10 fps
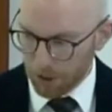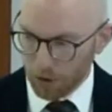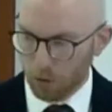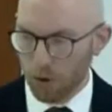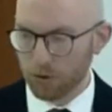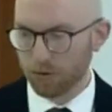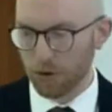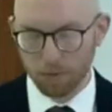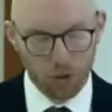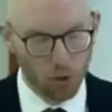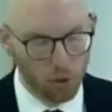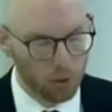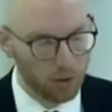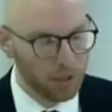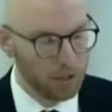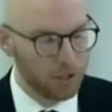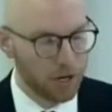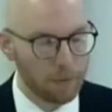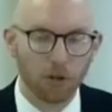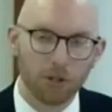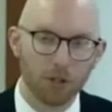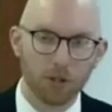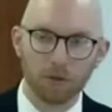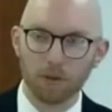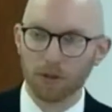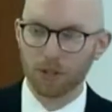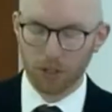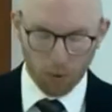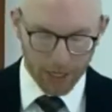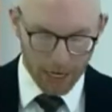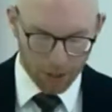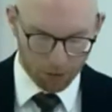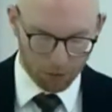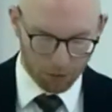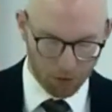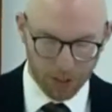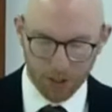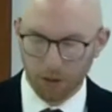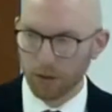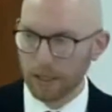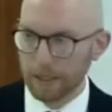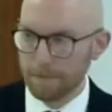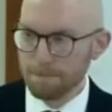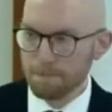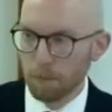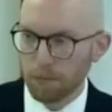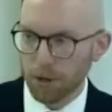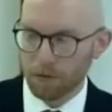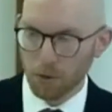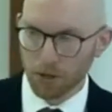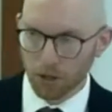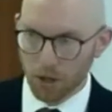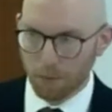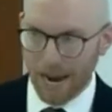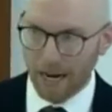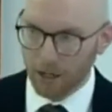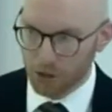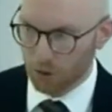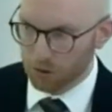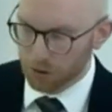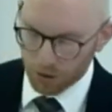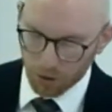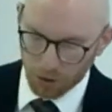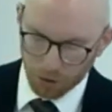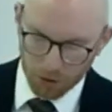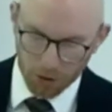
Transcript: Peter quotes from Joel chapter 2, verses 28 through 32. But if you were to look back at Joel 2, you